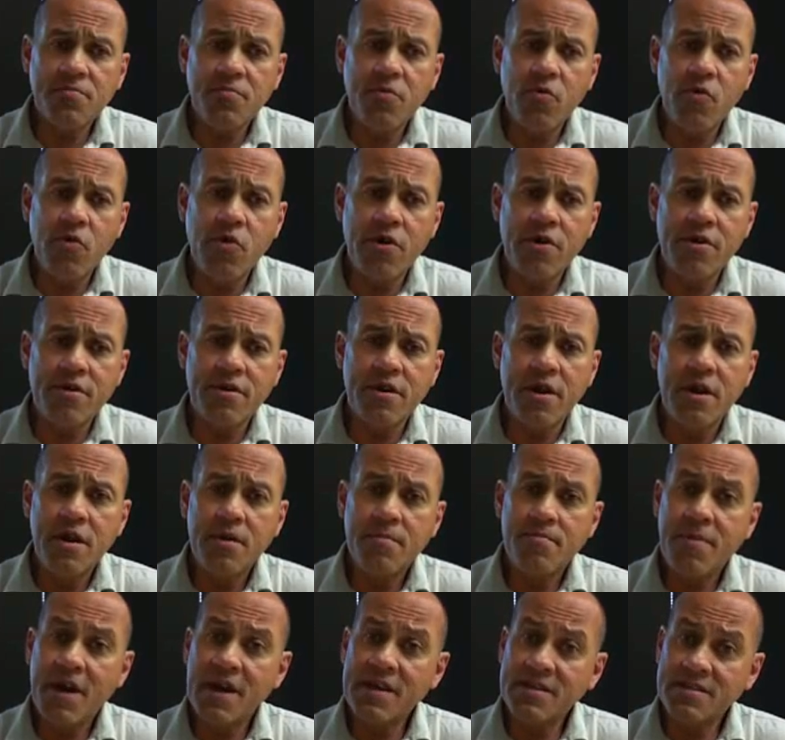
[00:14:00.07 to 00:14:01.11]
port
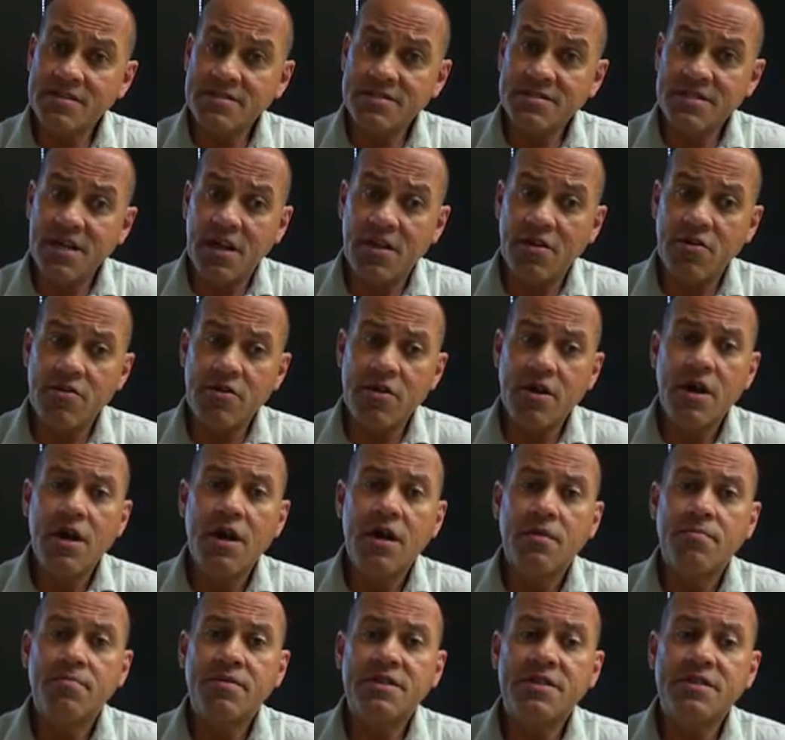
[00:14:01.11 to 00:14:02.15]
by the seller,
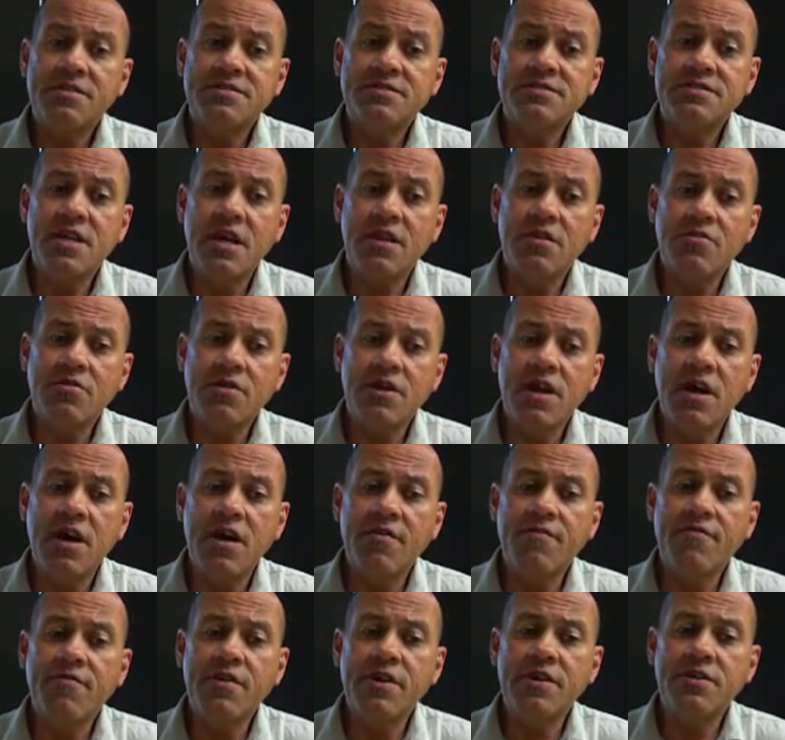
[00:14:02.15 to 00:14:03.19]
but the seller
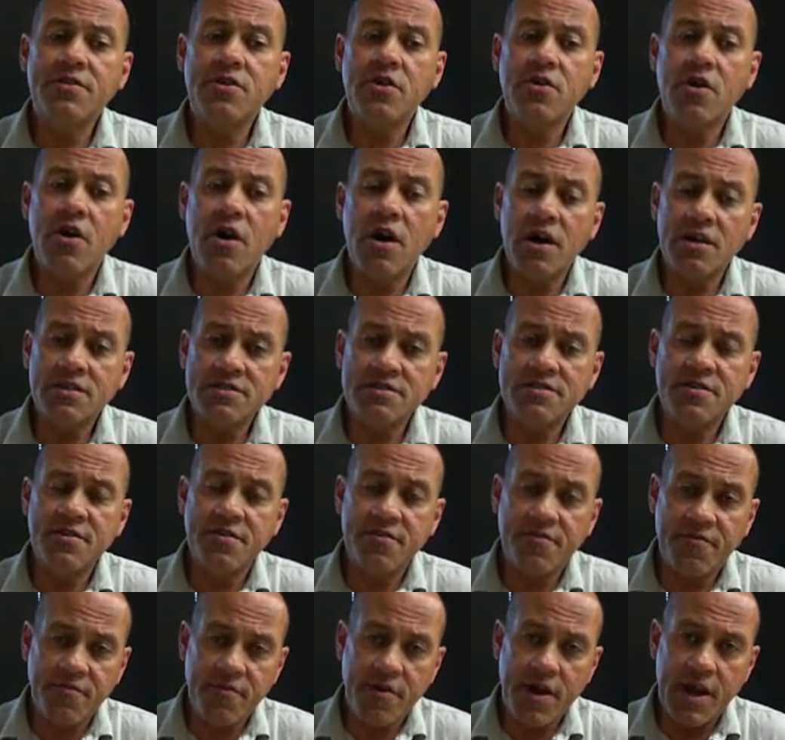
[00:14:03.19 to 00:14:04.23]
covering the cost of
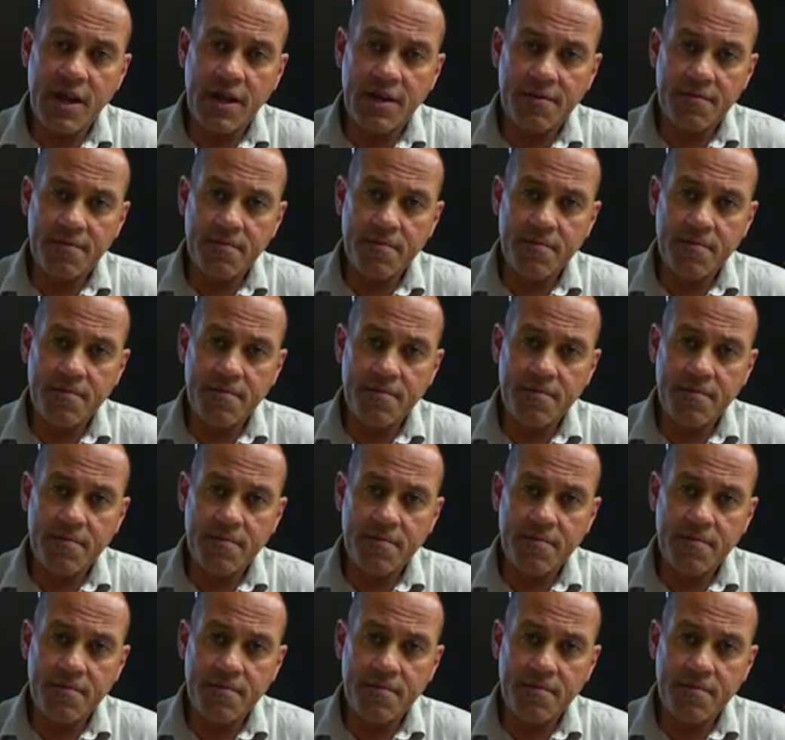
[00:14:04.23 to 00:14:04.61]
the freight.